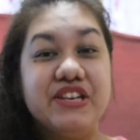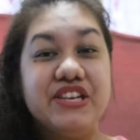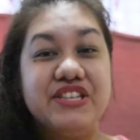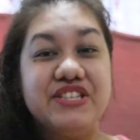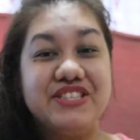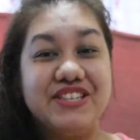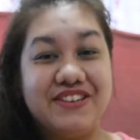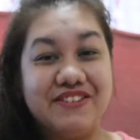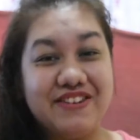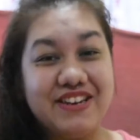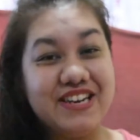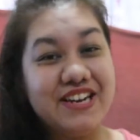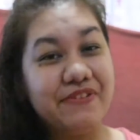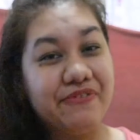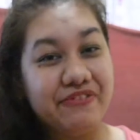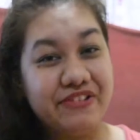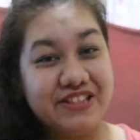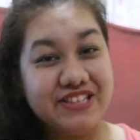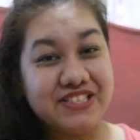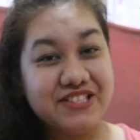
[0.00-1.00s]
So enough
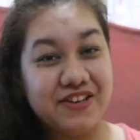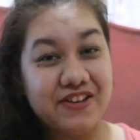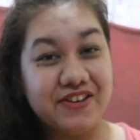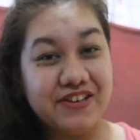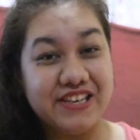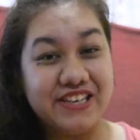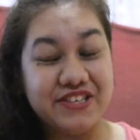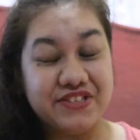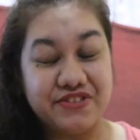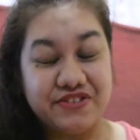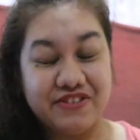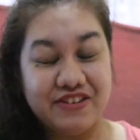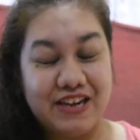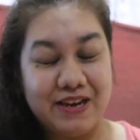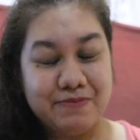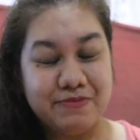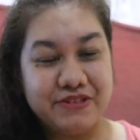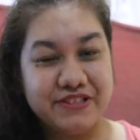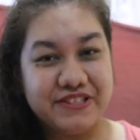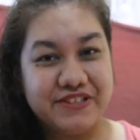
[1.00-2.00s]
with this long intro.
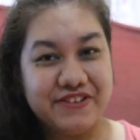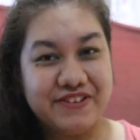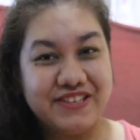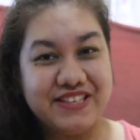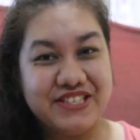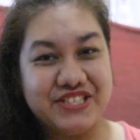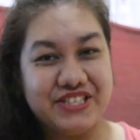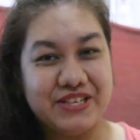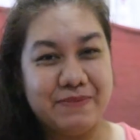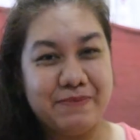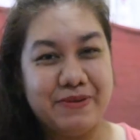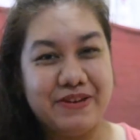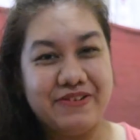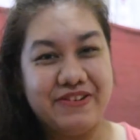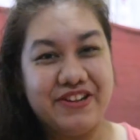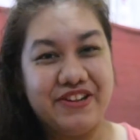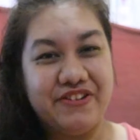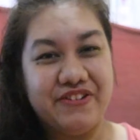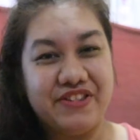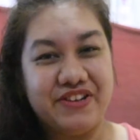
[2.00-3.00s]
I'm just going to jump
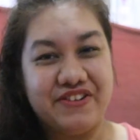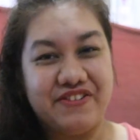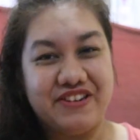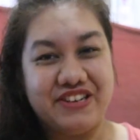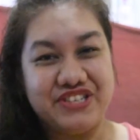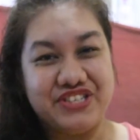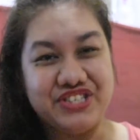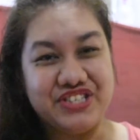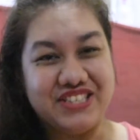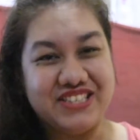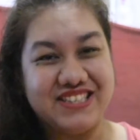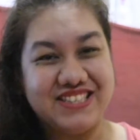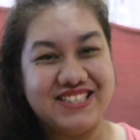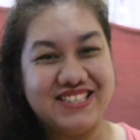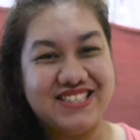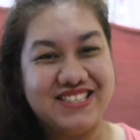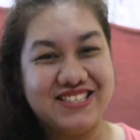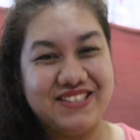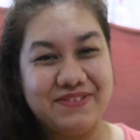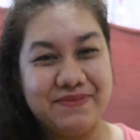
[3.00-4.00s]
into the
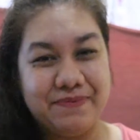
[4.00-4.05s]
questions.